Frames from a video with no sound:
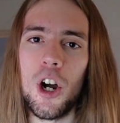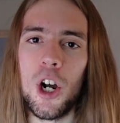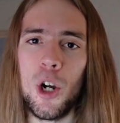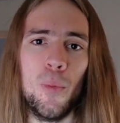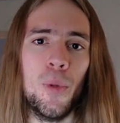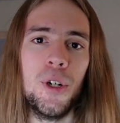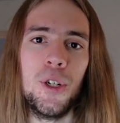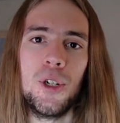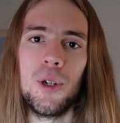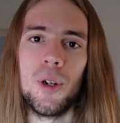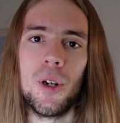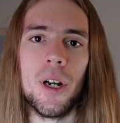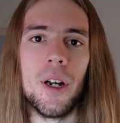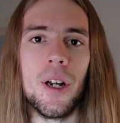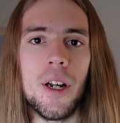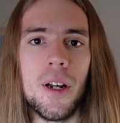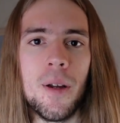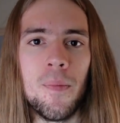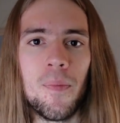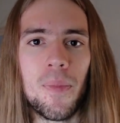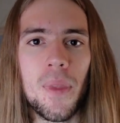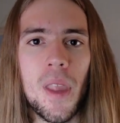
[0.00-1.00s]

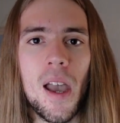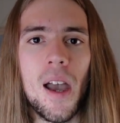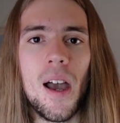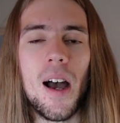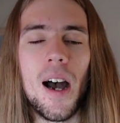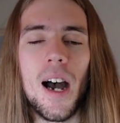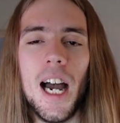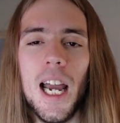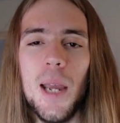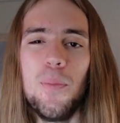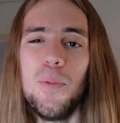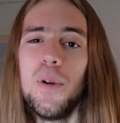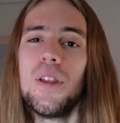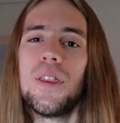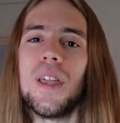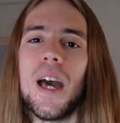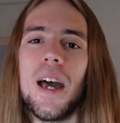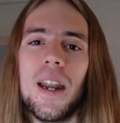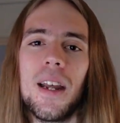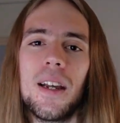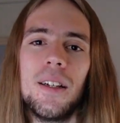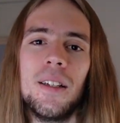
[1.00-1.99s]
arbitrary.
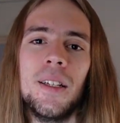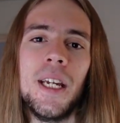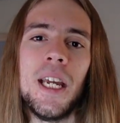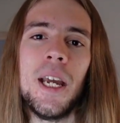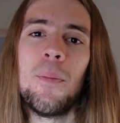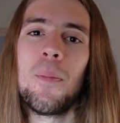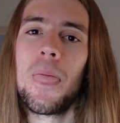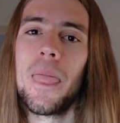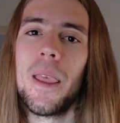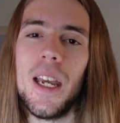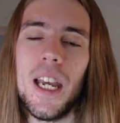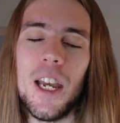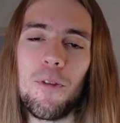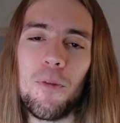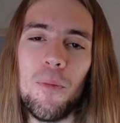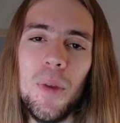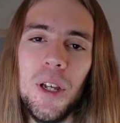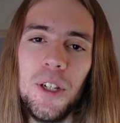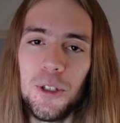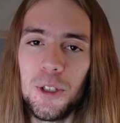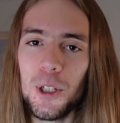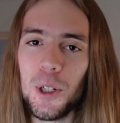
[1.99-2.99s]
Hypothetically, if
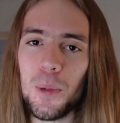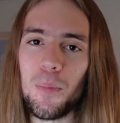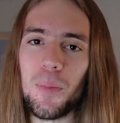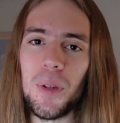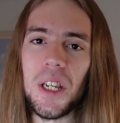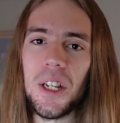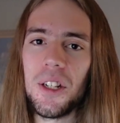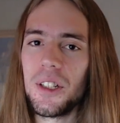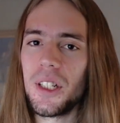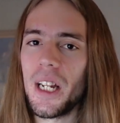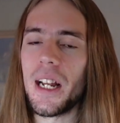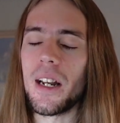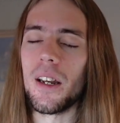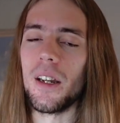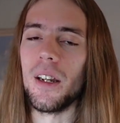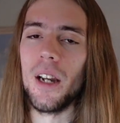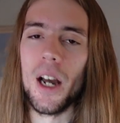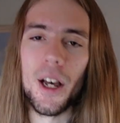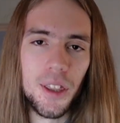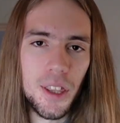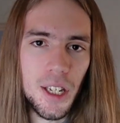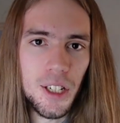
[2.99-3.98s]
Mr. Beast had
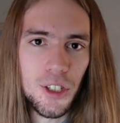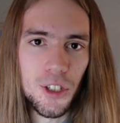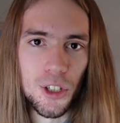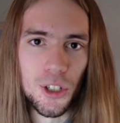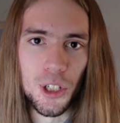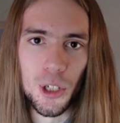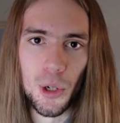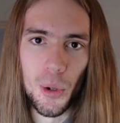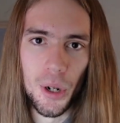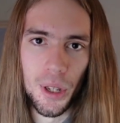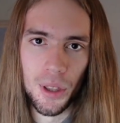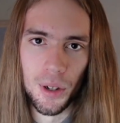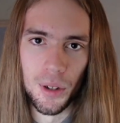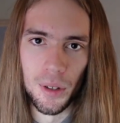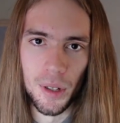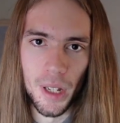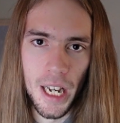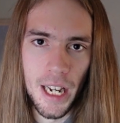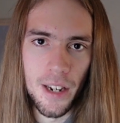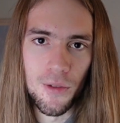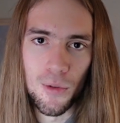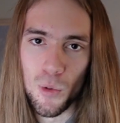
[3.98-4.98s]
nothing to do with her
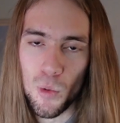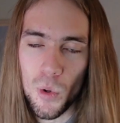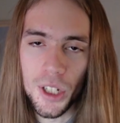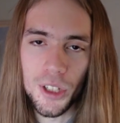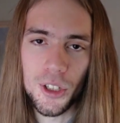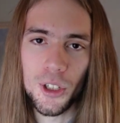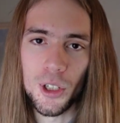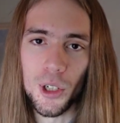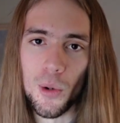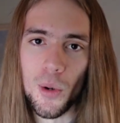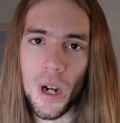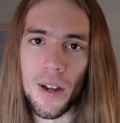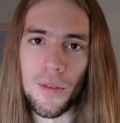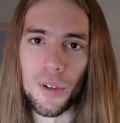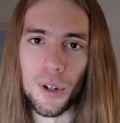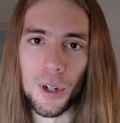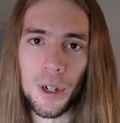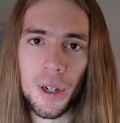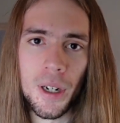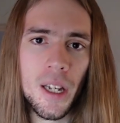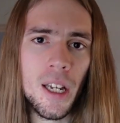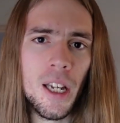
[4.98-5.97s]
life
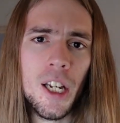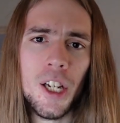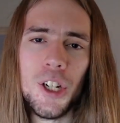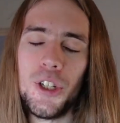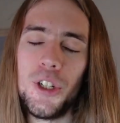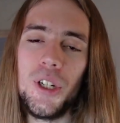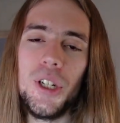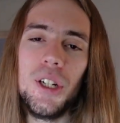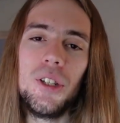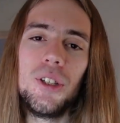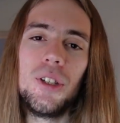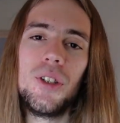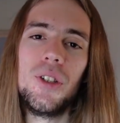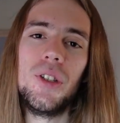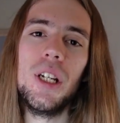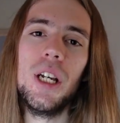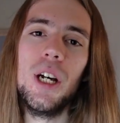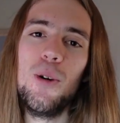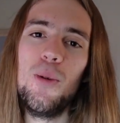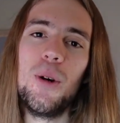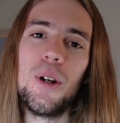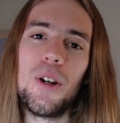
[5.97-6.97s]
whatsoever, she
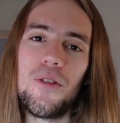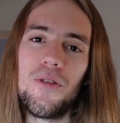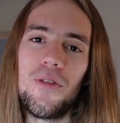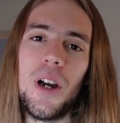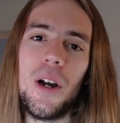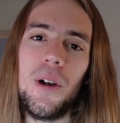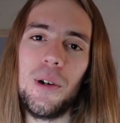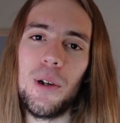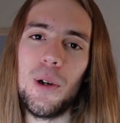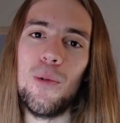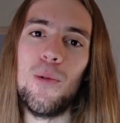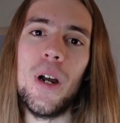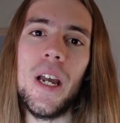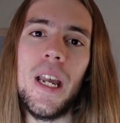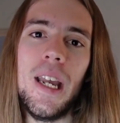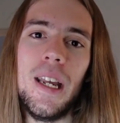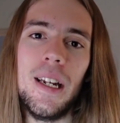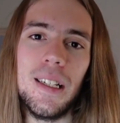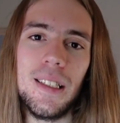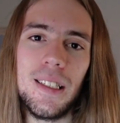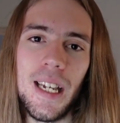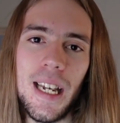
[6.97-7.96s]
still would have found a
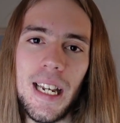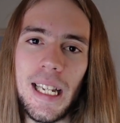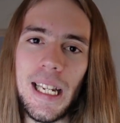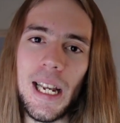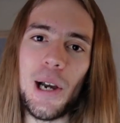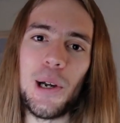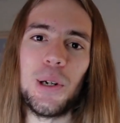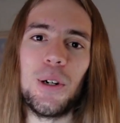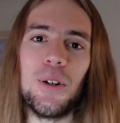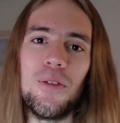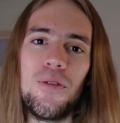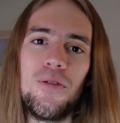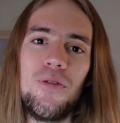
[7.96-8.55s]
way to take out her